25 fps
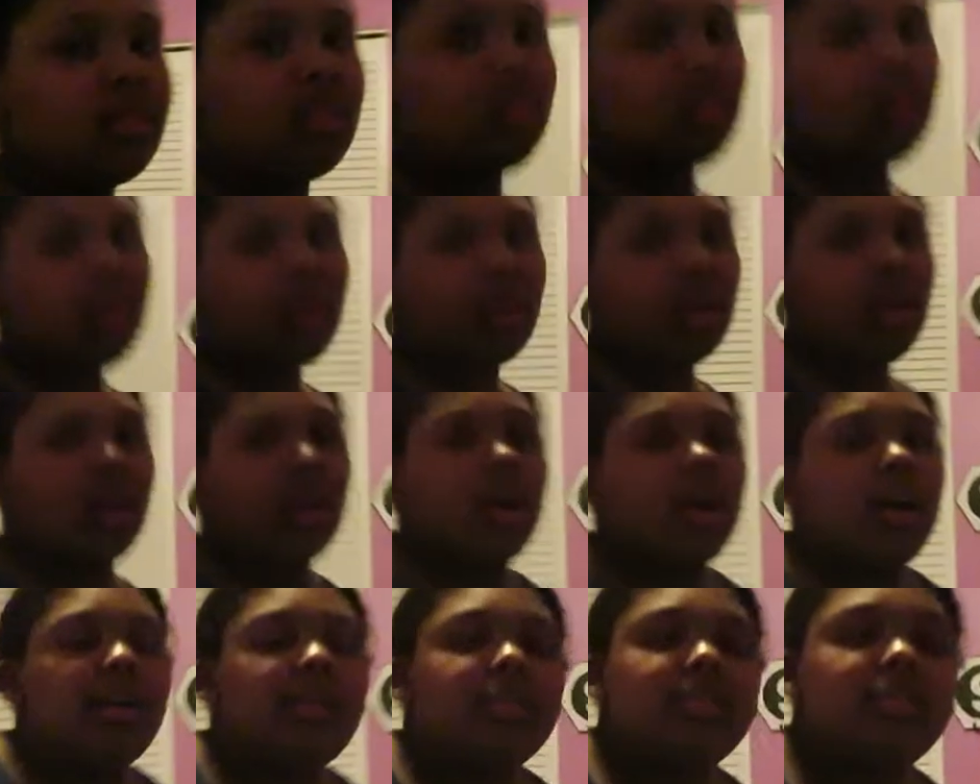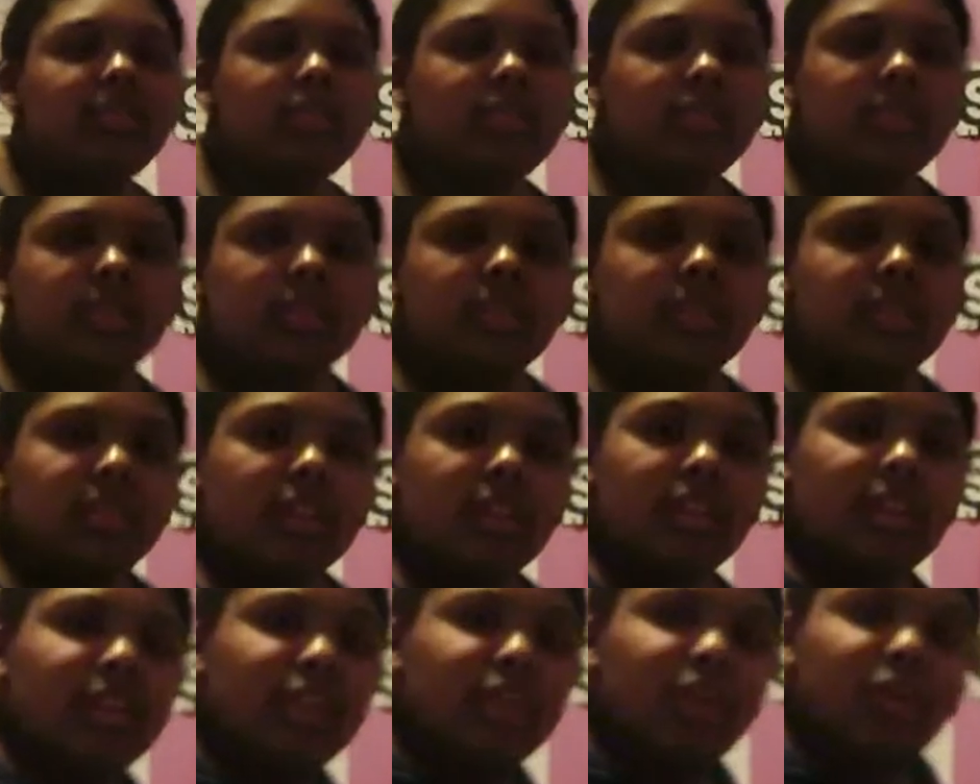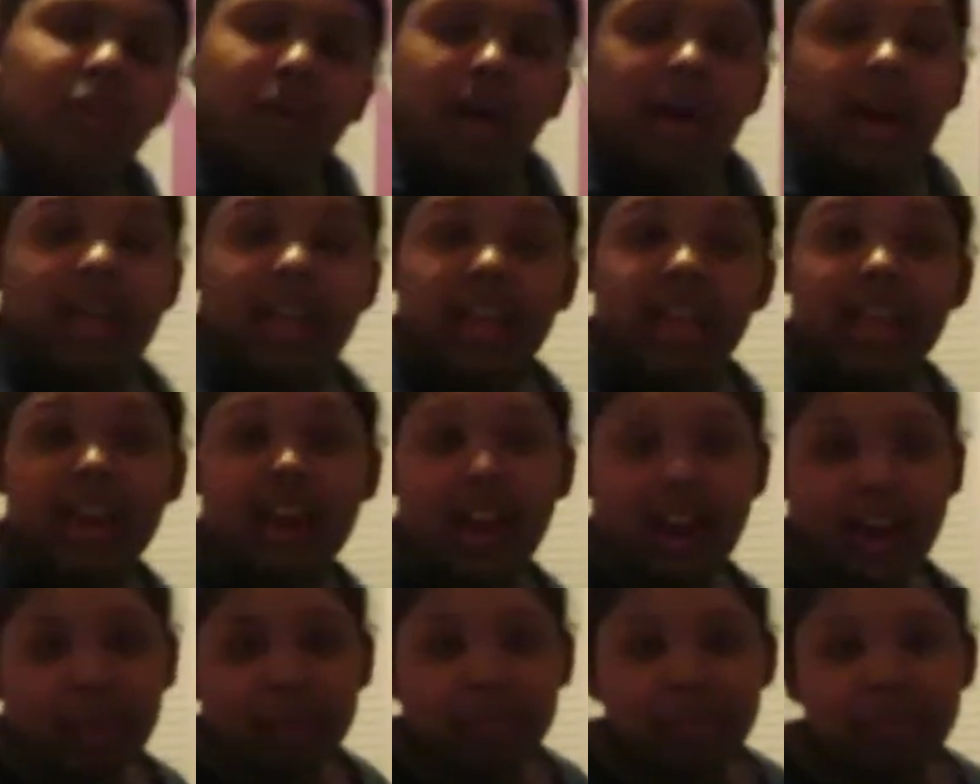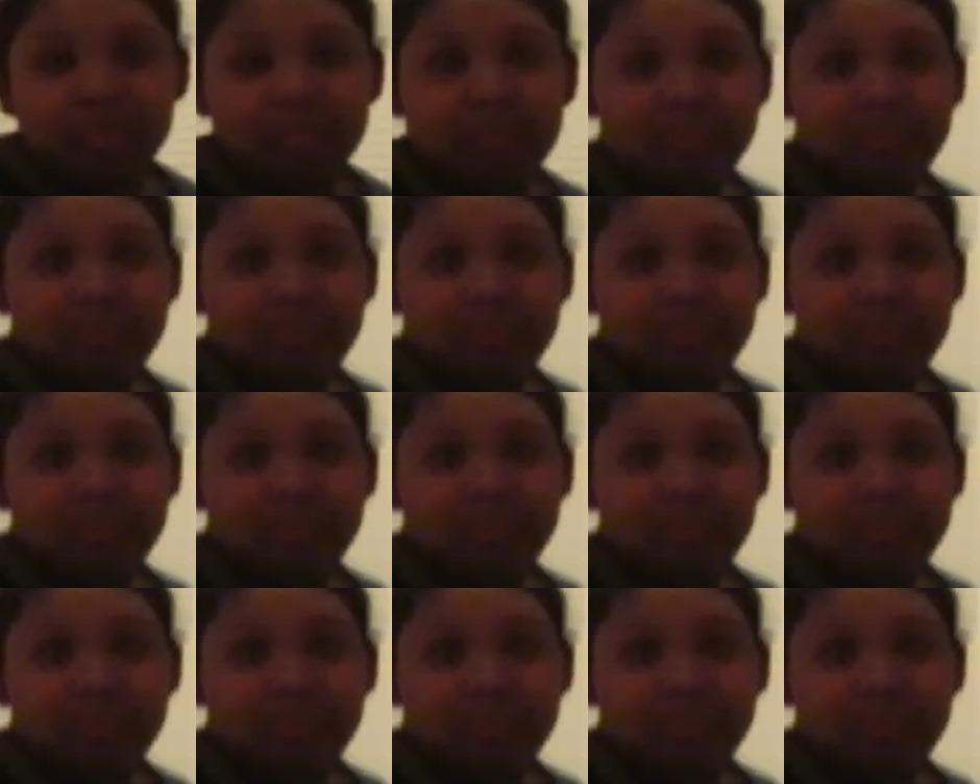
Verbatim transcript: I hung it up so you guys wouldn't know you what she said. Up.